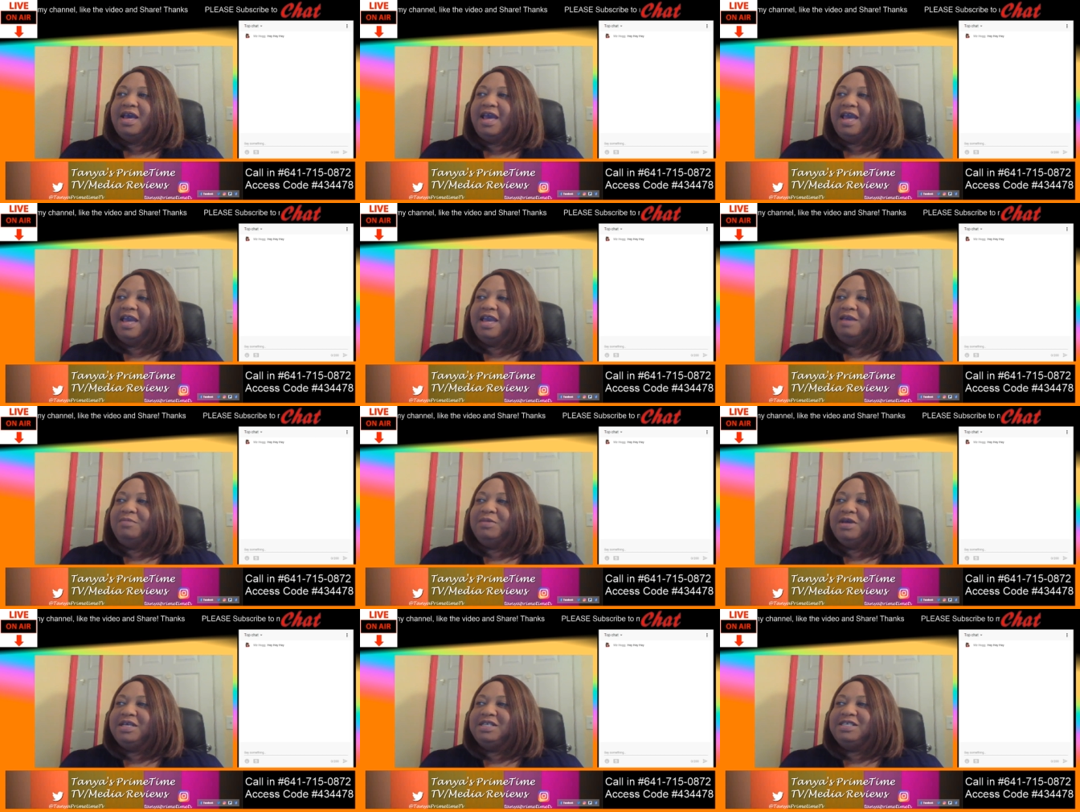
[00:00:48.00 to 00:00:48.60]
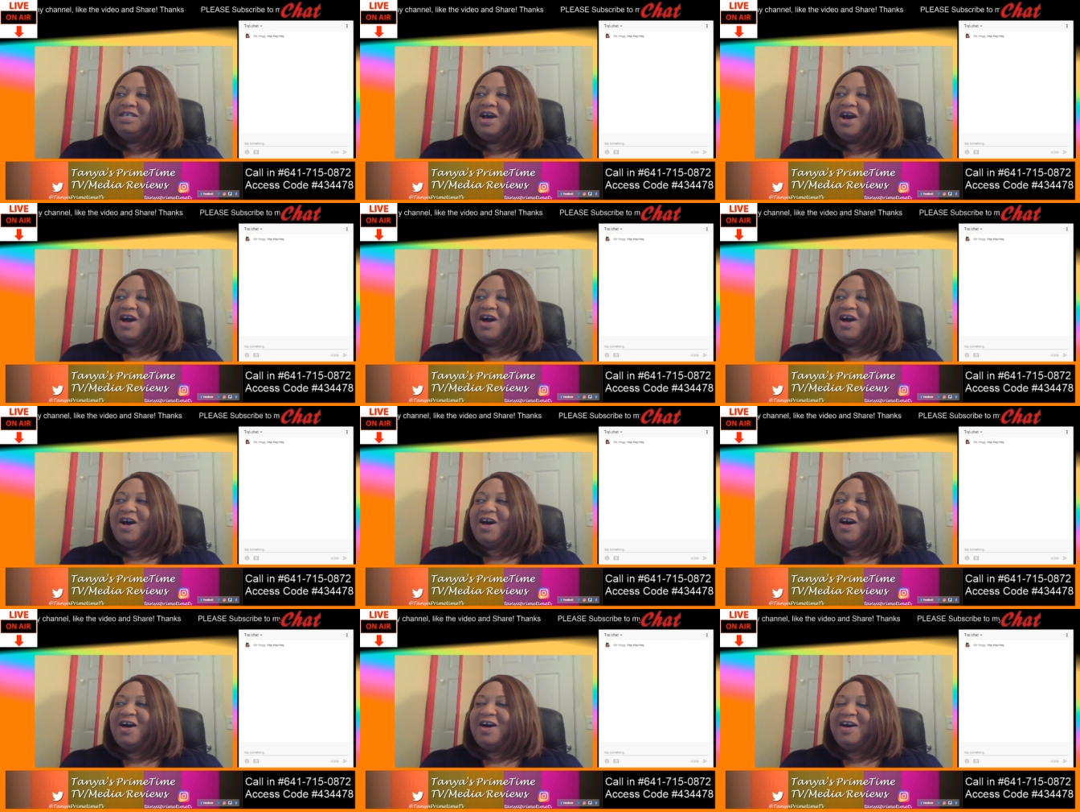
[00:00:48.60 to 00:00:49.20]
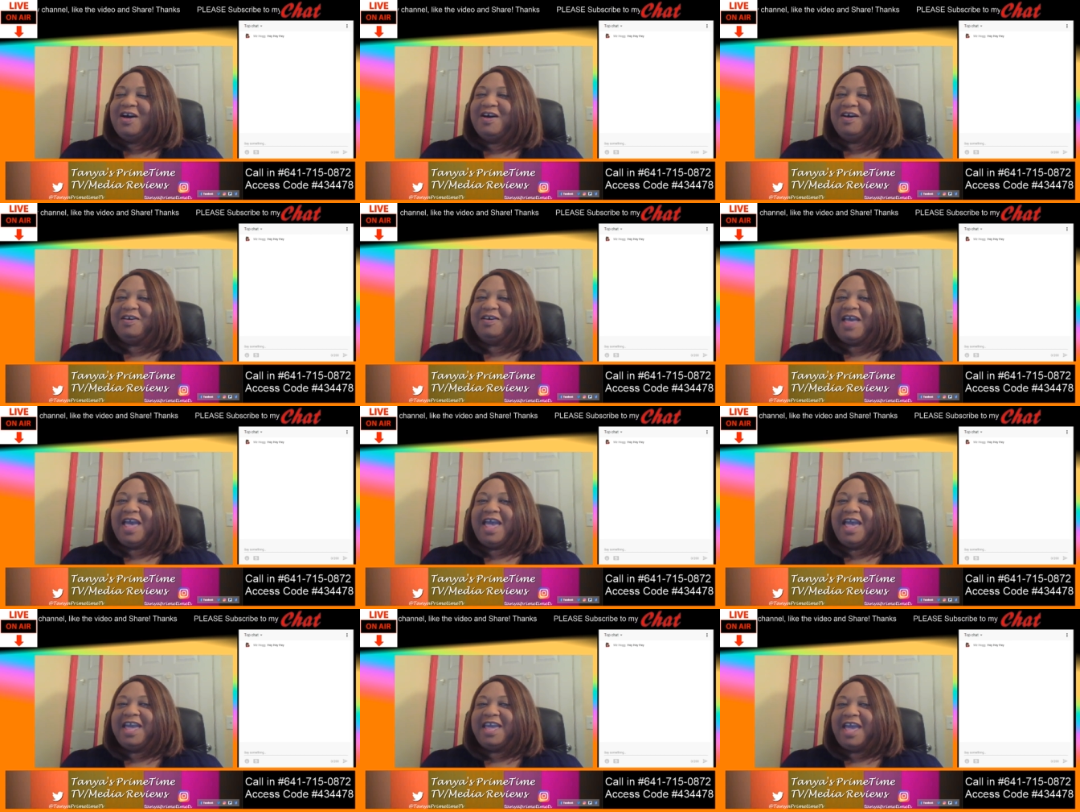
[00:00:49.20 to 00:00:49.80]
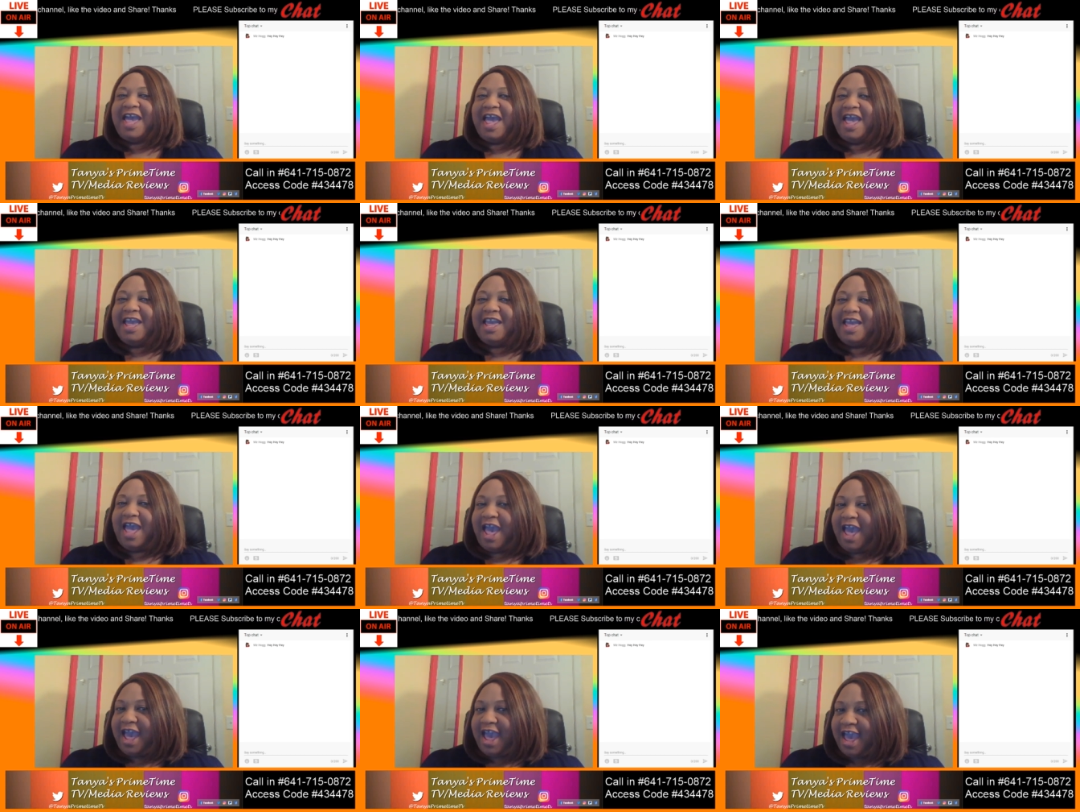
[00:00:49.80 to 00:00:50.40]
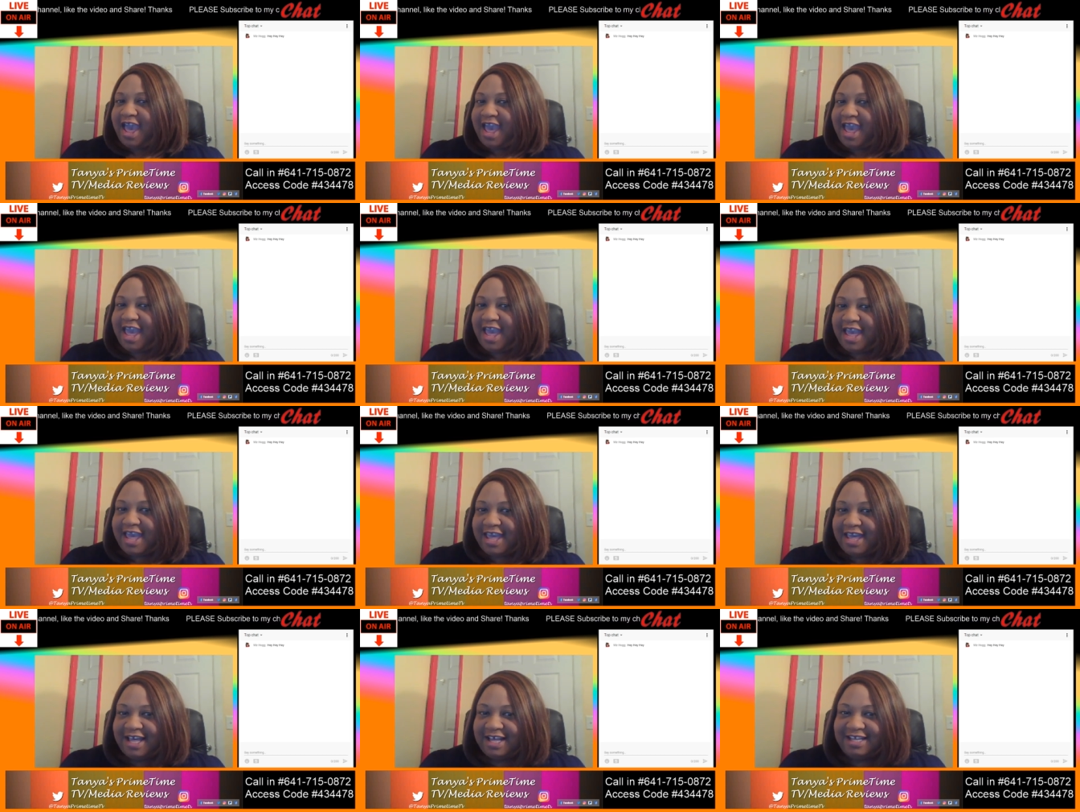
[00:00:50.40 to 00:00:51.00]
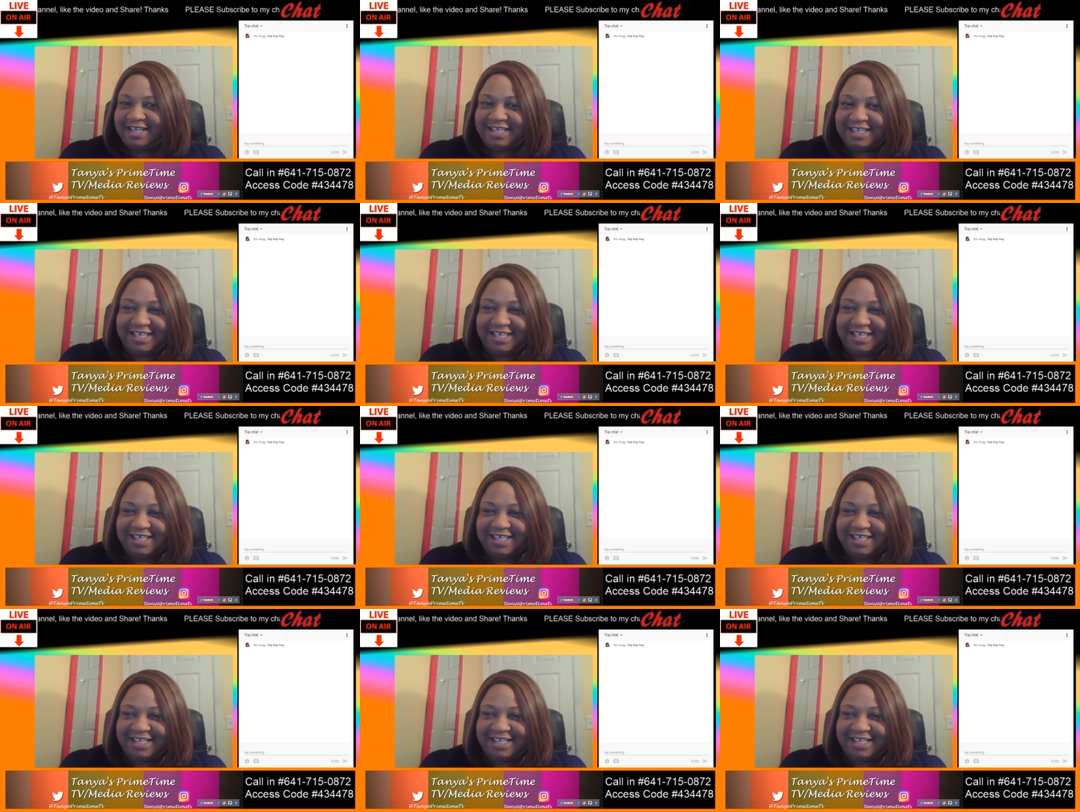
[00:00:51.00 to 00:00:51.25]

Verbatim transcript: Hey, Miss Hong. Hey, hey, hey.